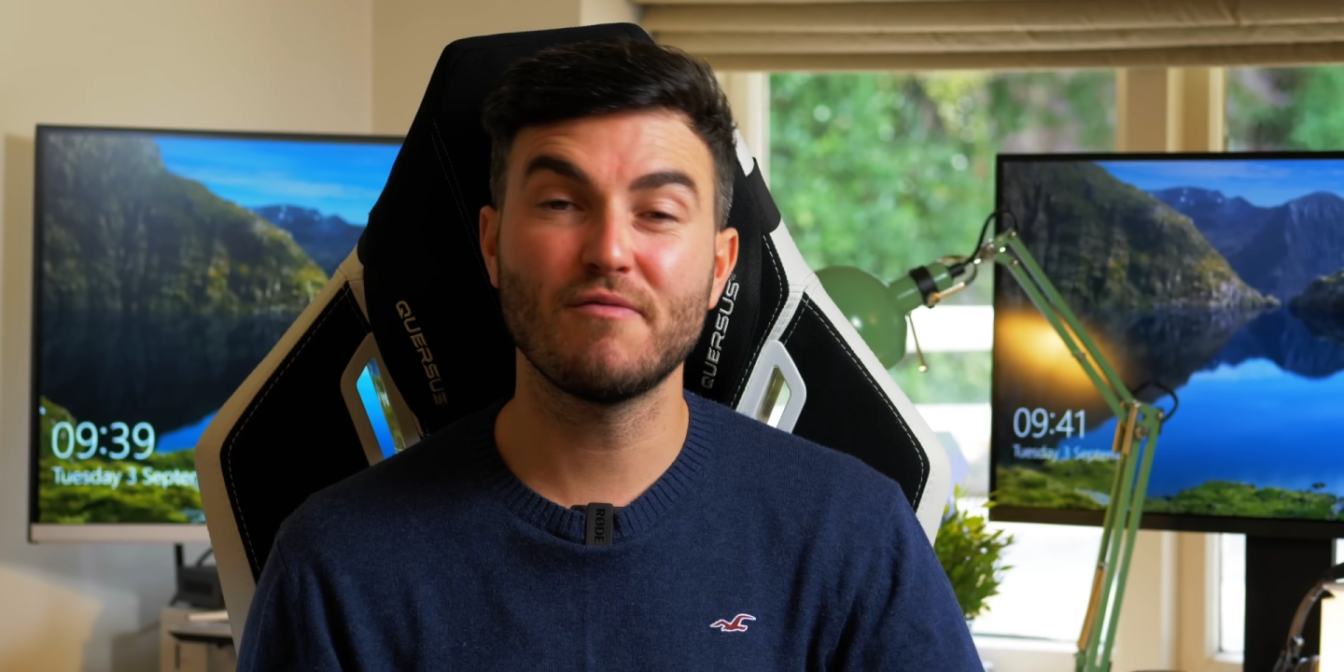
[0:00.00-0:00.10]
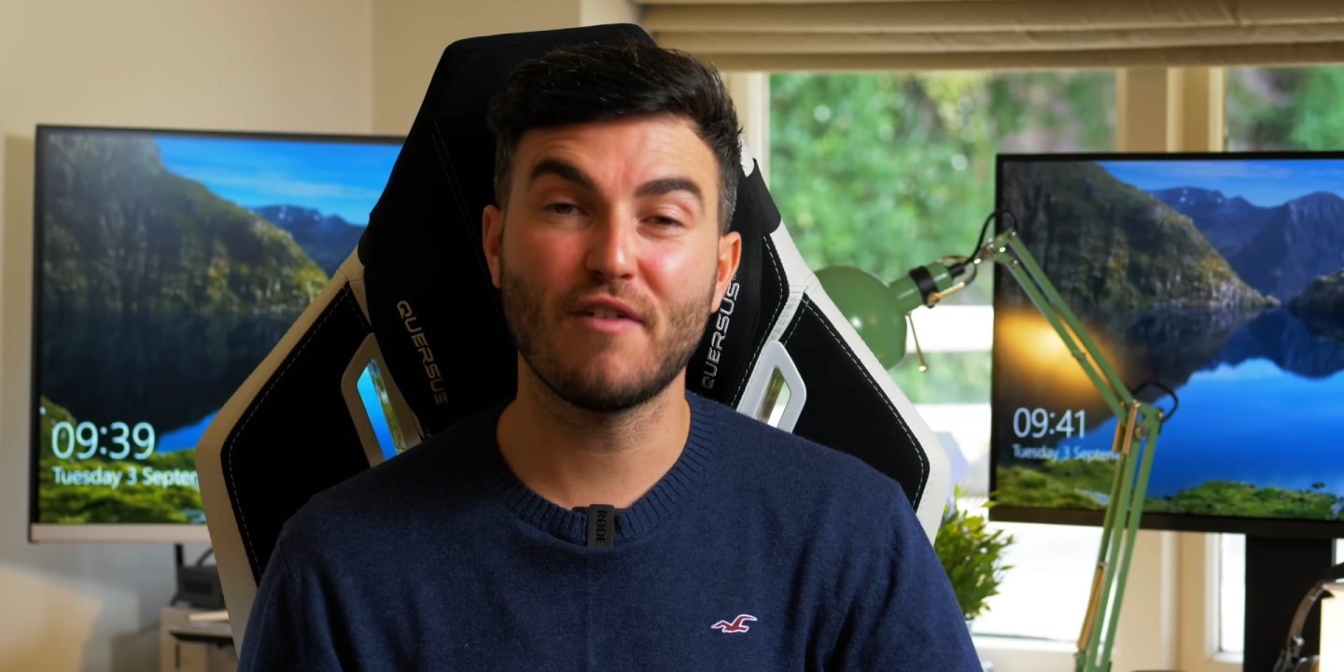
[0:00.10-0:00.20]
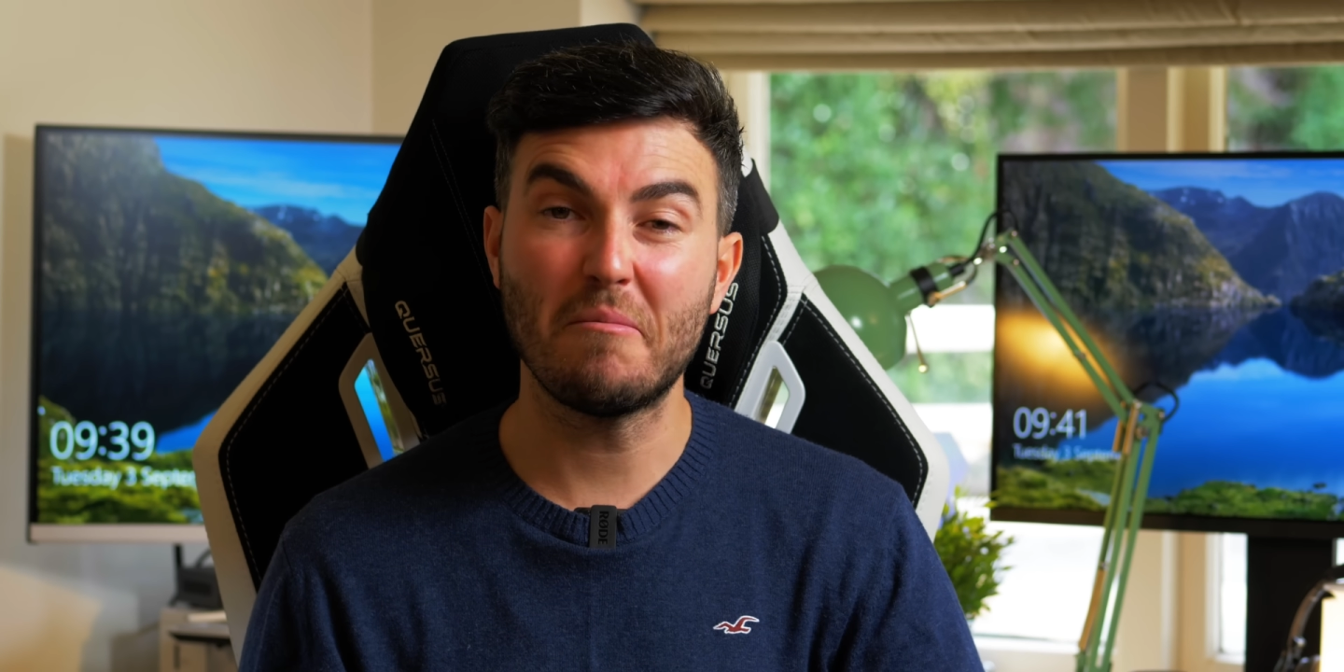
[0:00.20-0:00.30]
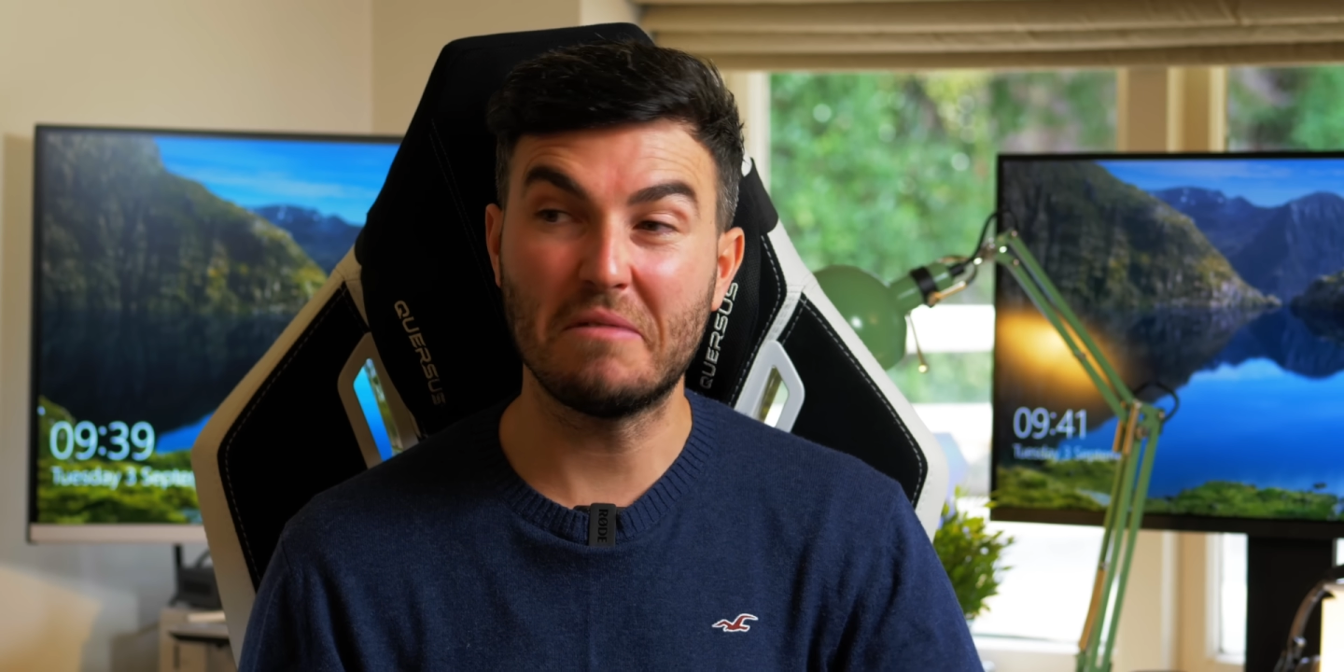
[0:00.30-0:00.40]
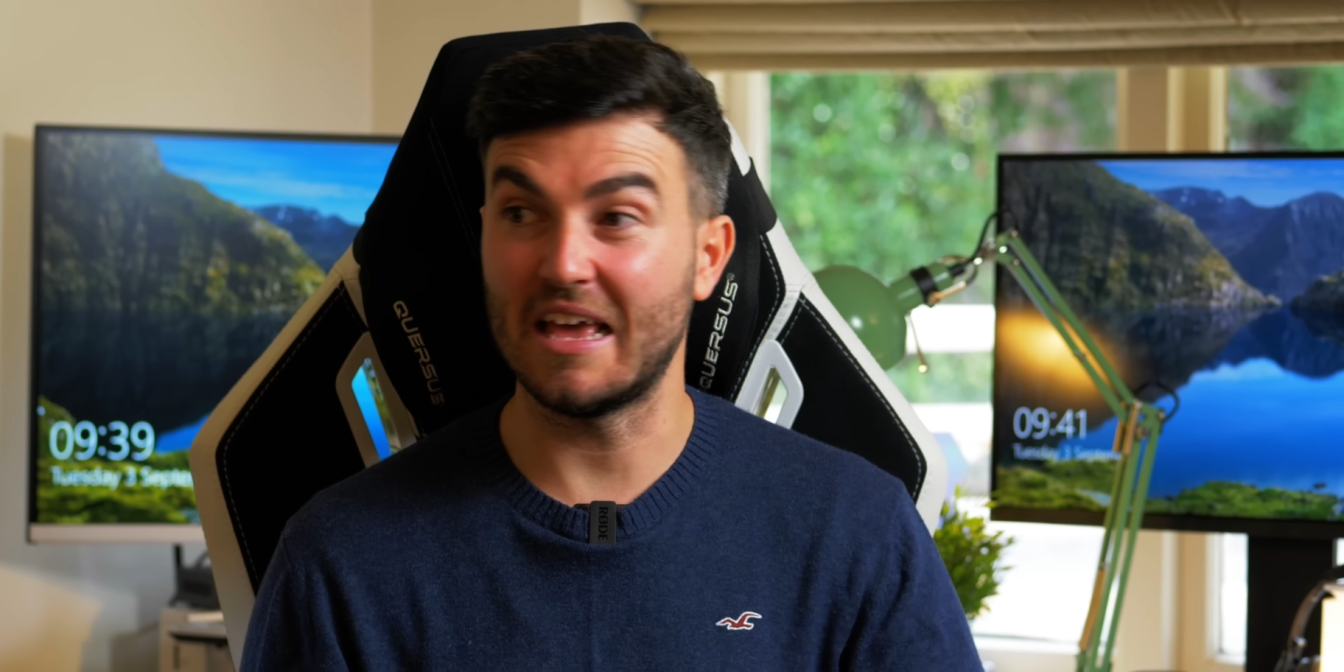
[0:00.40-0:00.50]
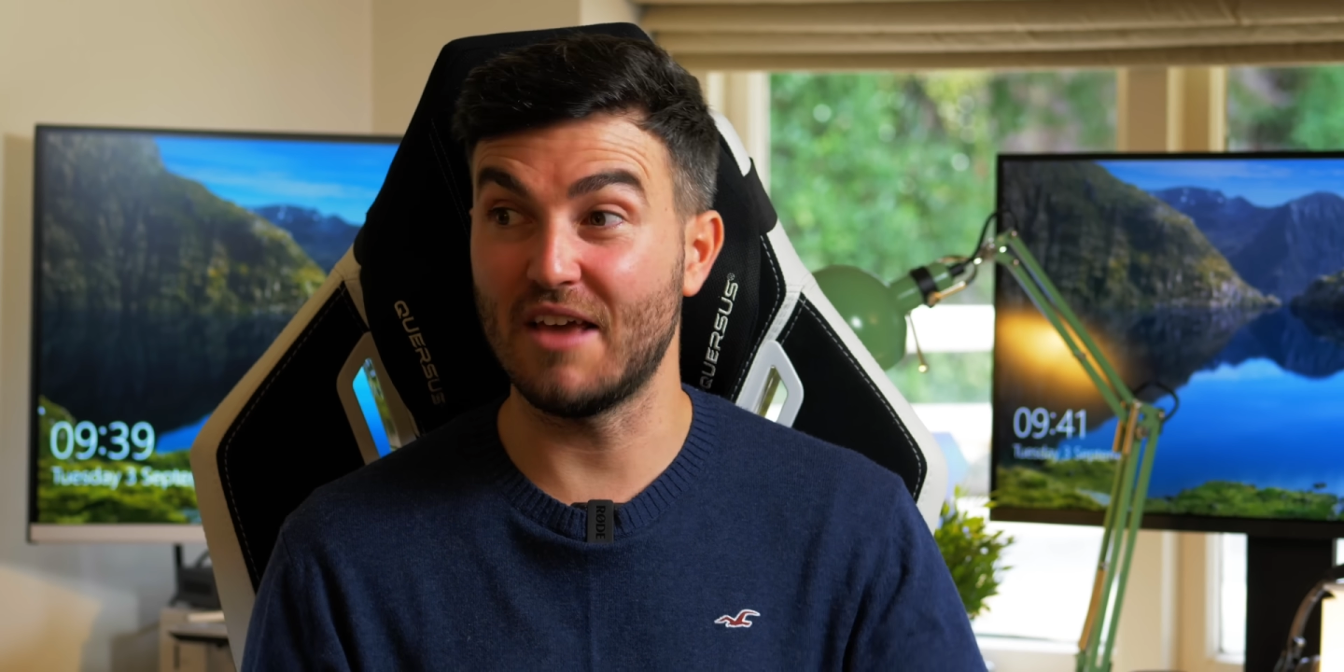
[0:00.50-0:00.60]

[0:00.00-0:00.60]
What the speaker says: and family